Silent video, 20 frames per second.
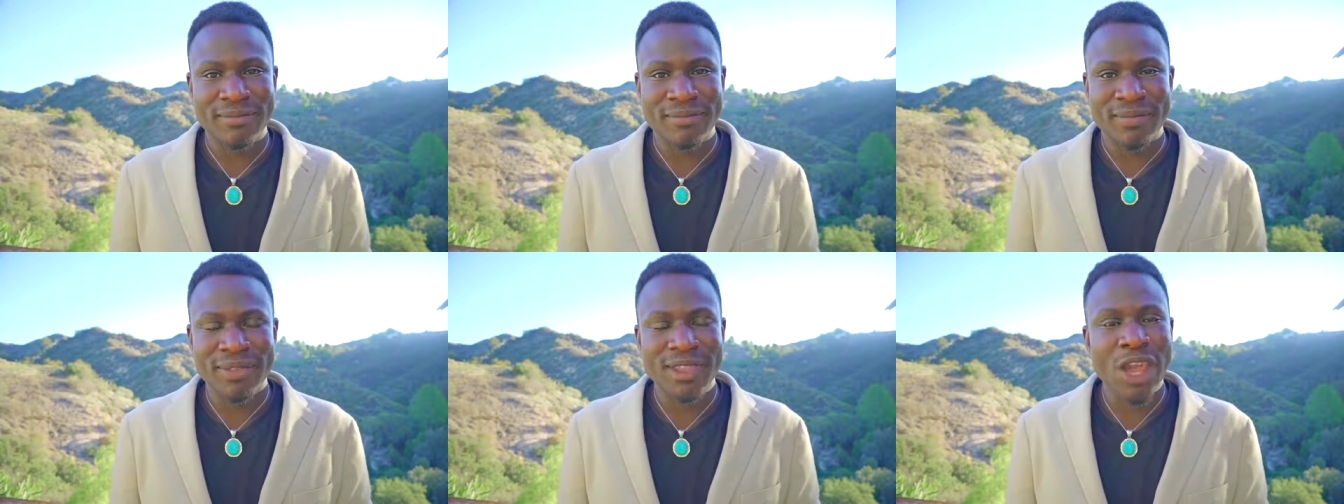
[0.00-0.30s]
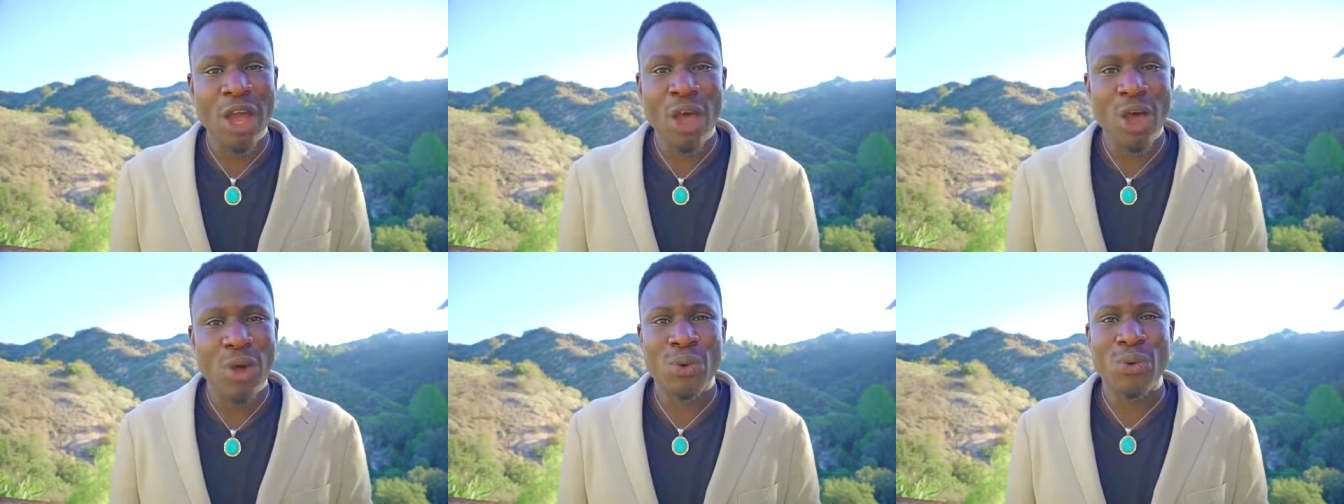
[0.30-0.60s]

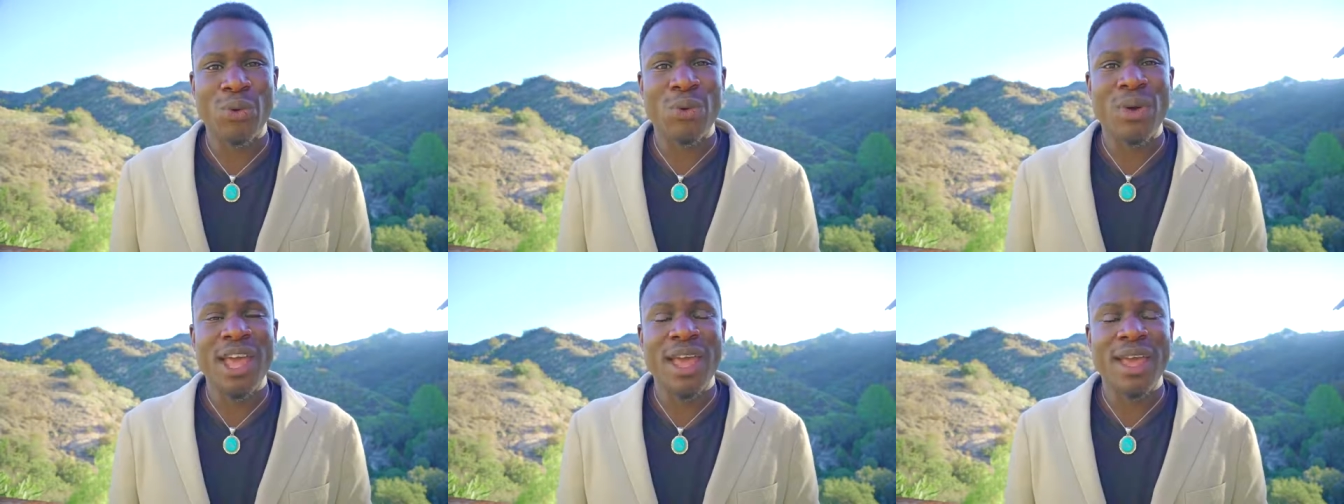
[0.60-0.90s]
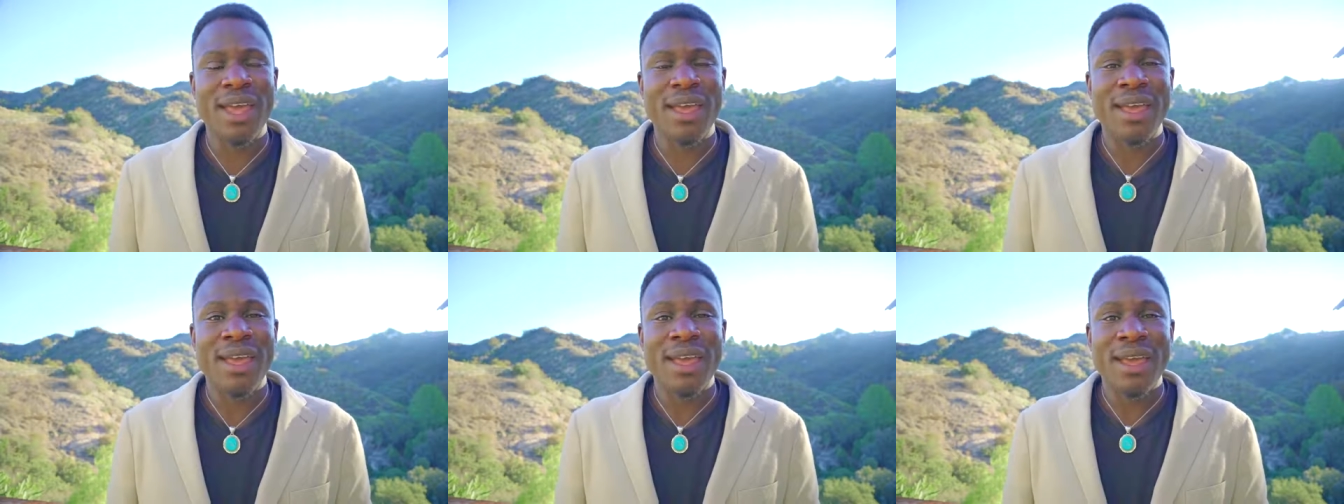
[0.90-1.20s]
No,
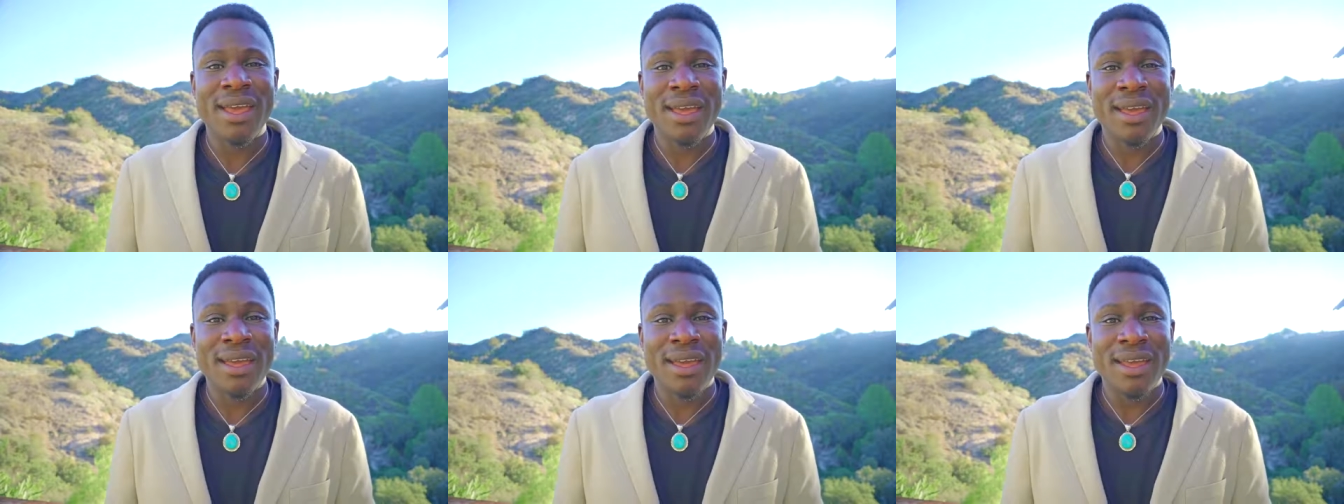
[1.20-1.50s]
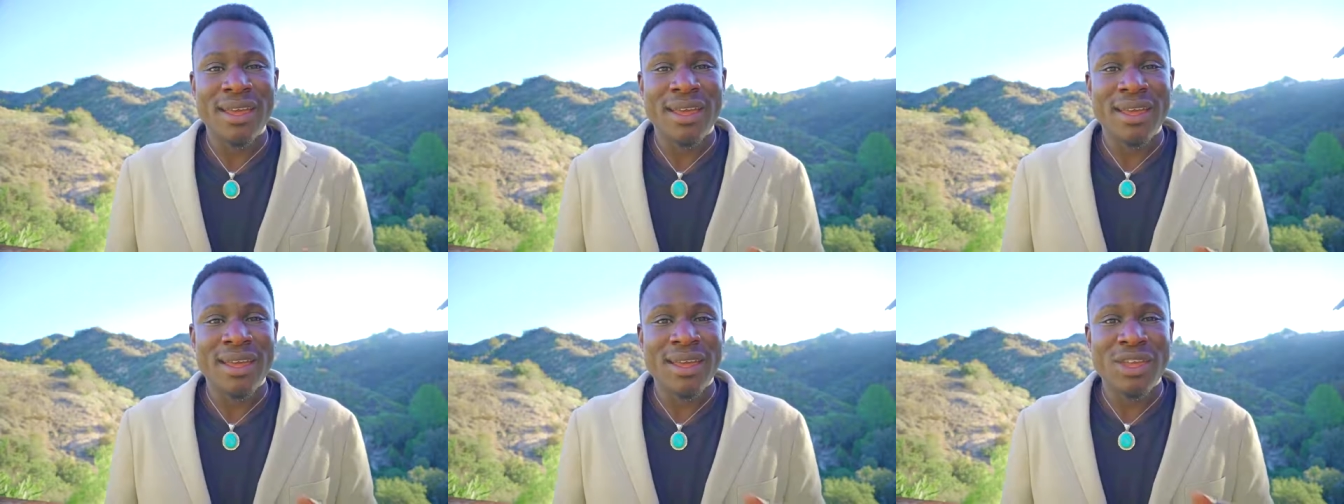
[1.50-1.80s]

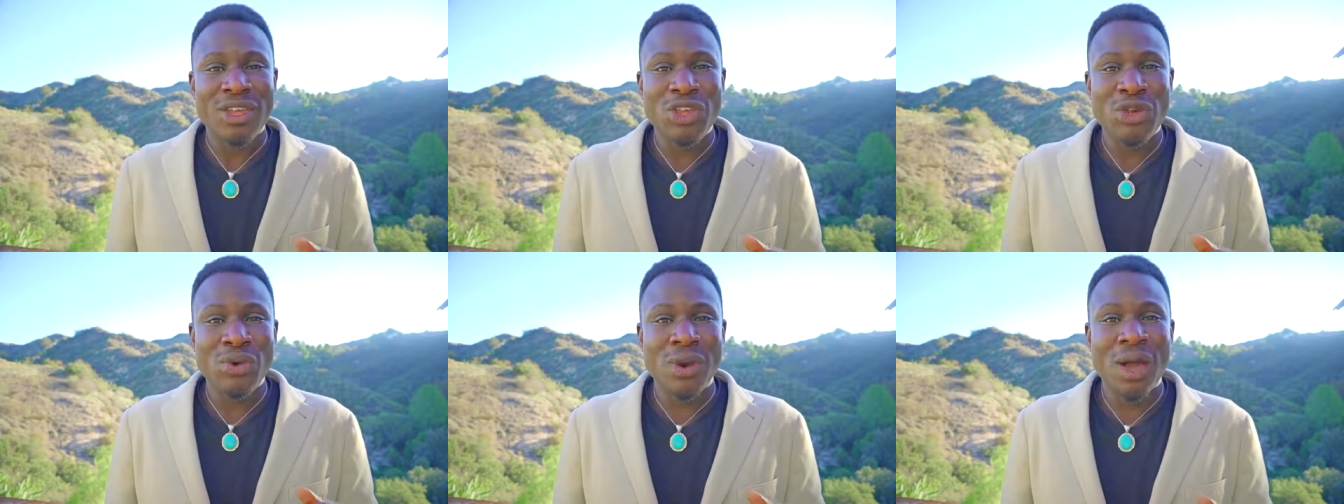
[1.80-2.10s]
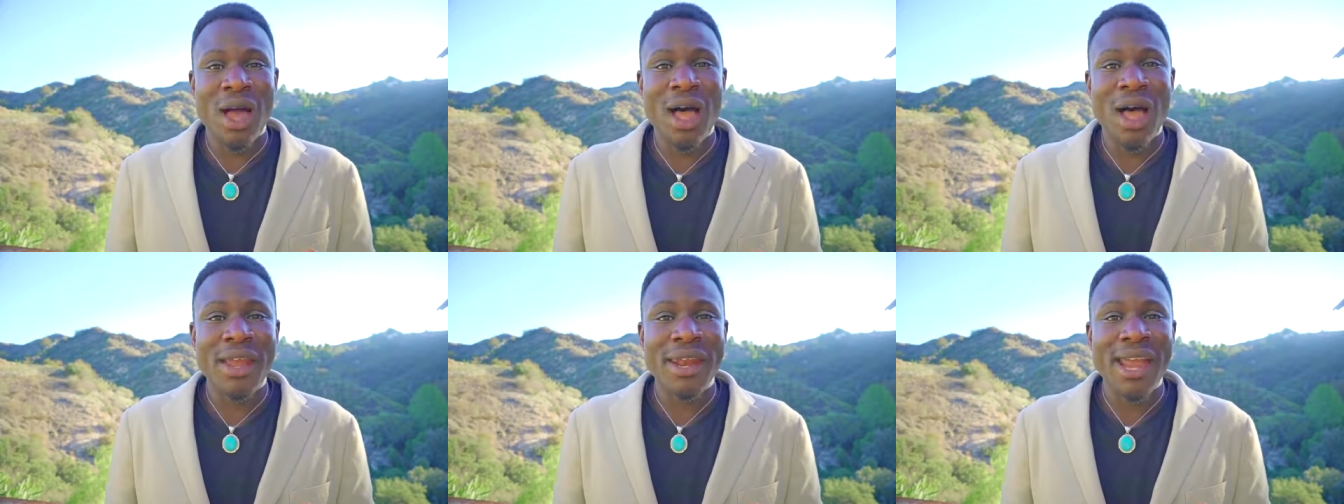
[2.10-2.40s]
you
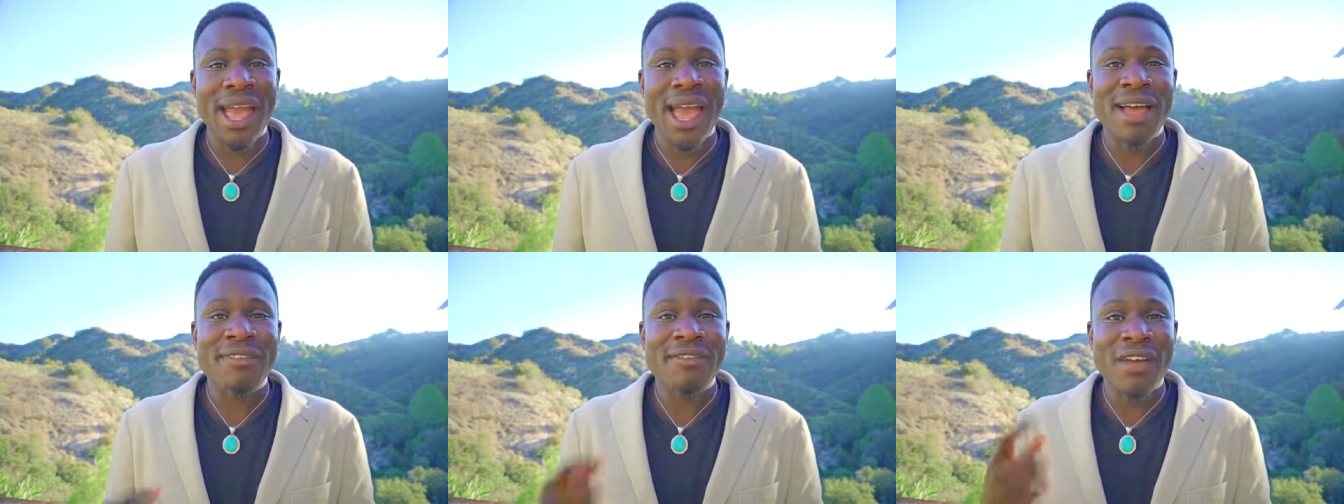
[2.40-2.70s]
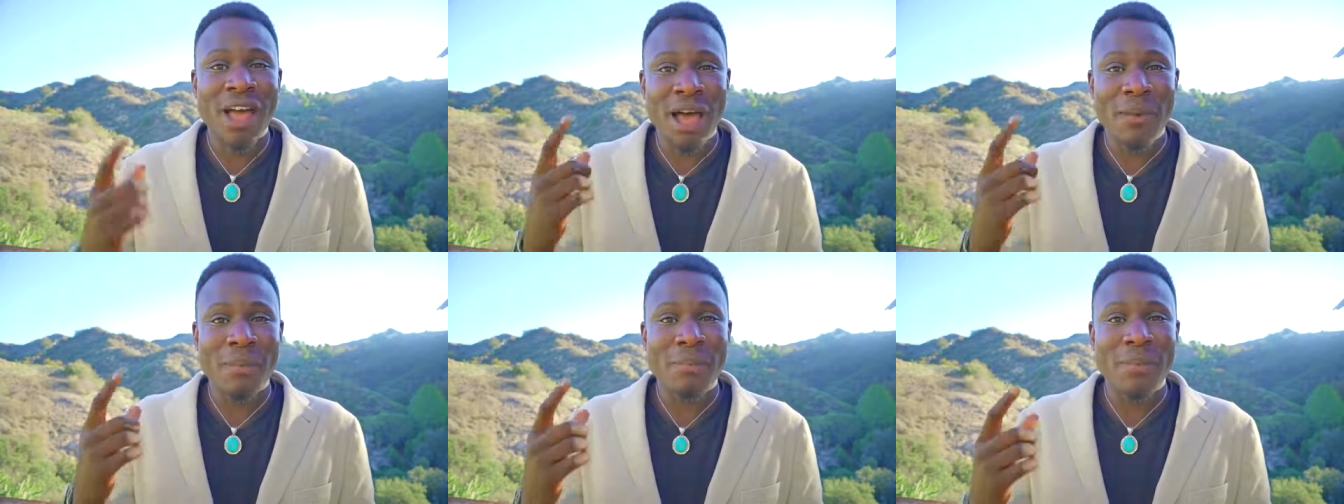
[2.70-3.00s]
can't have
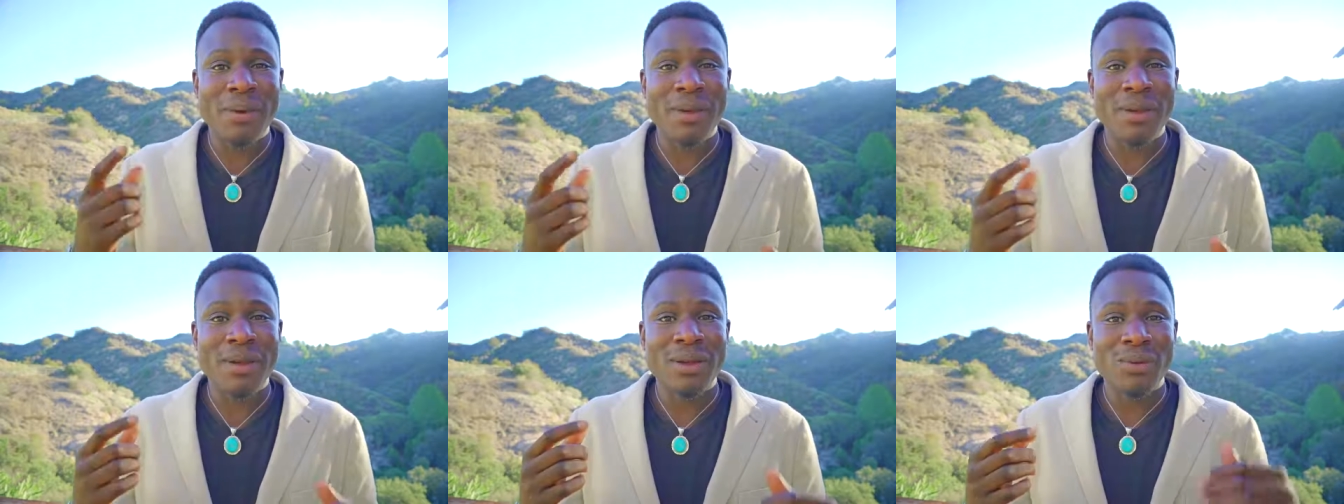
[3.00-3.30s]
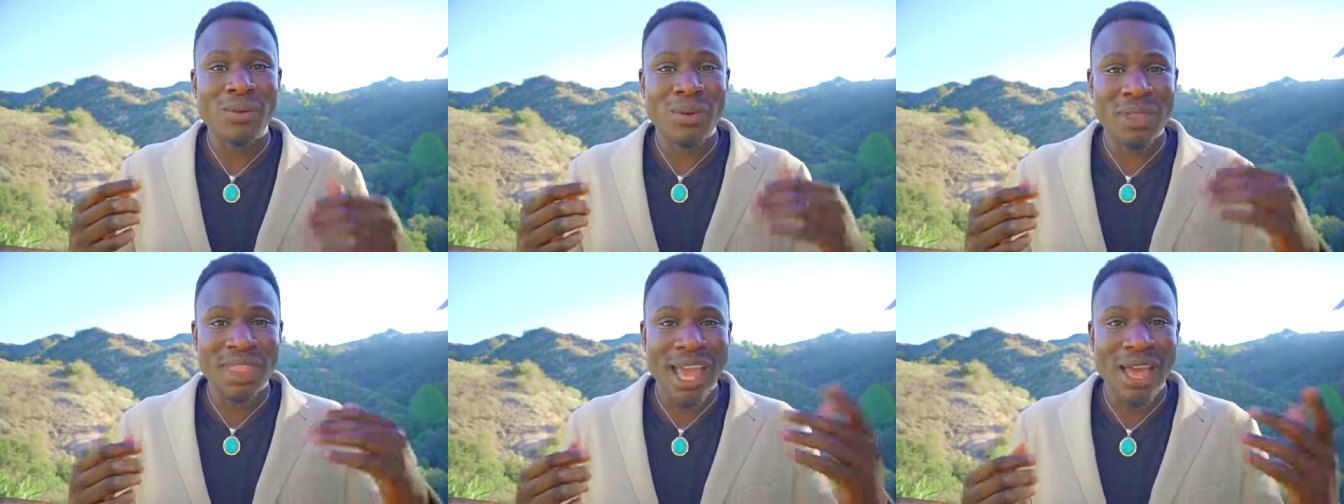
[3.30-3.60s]
up
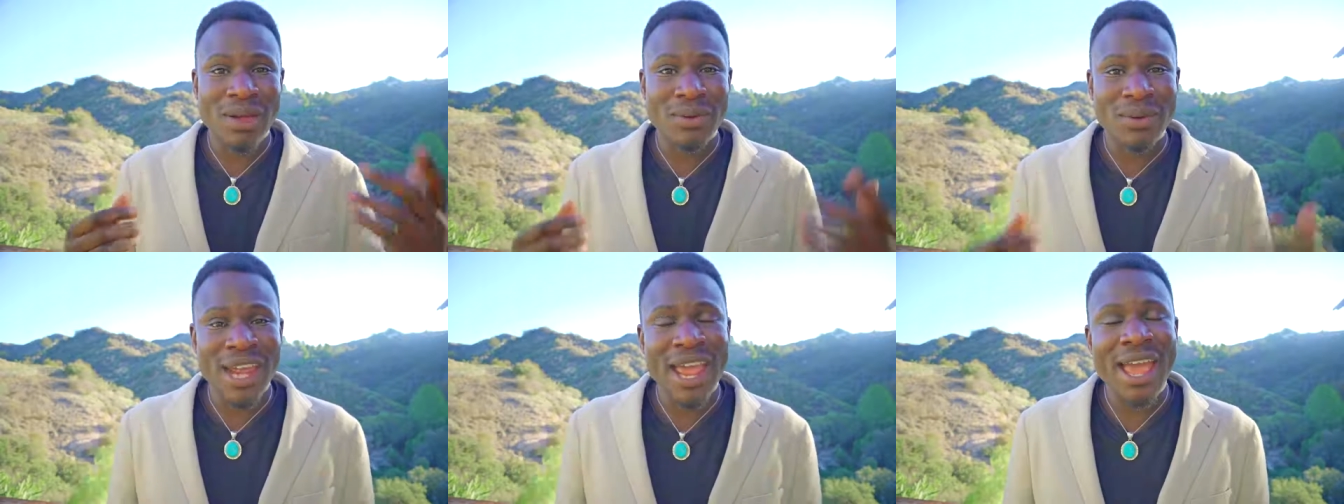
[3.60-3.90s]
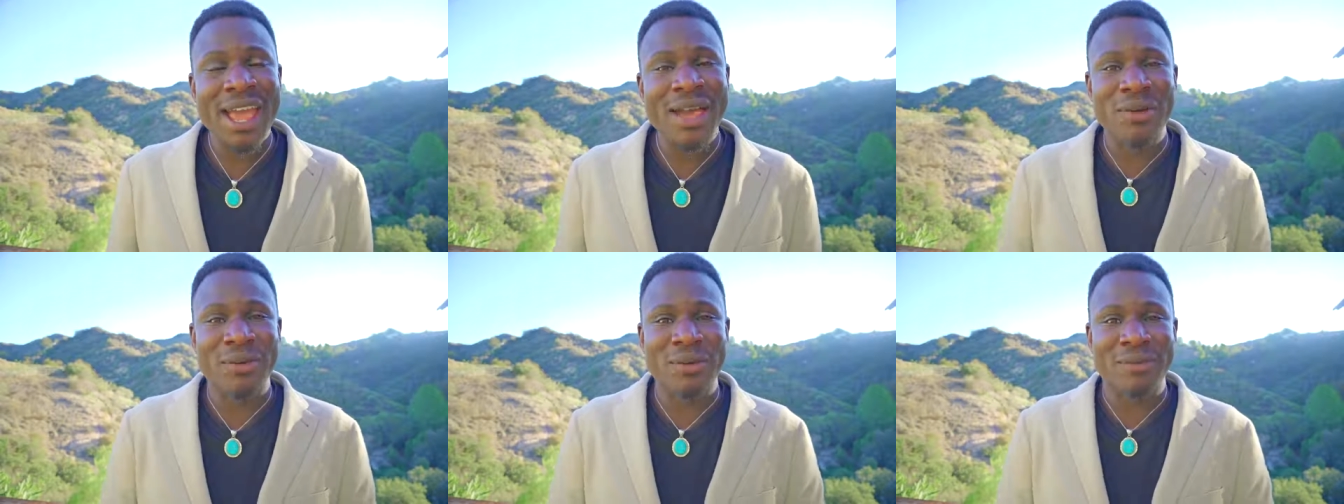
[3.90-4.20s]
without
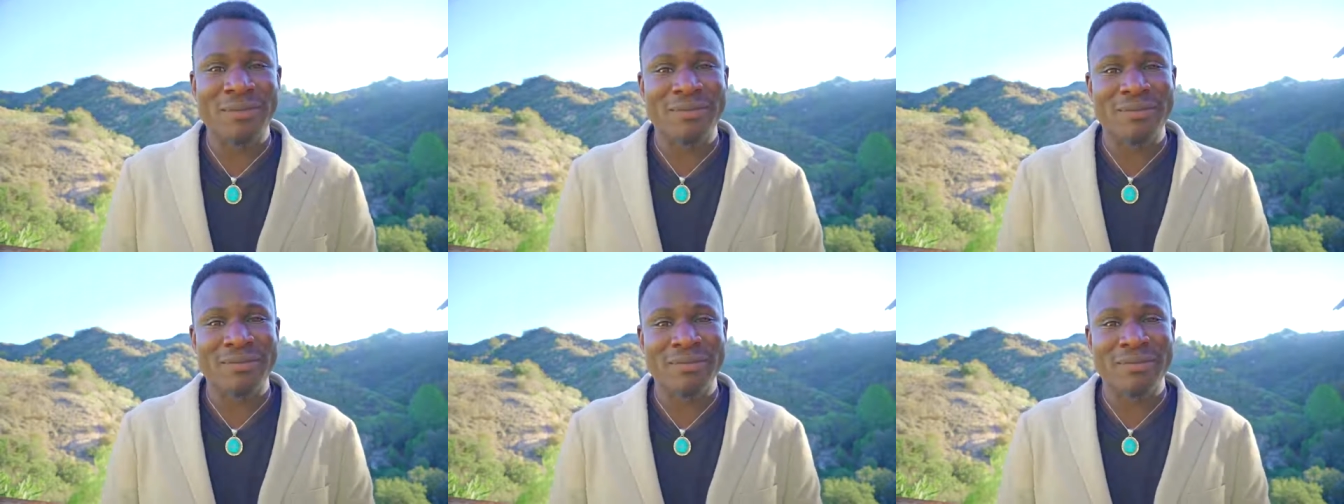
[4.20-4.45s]
down.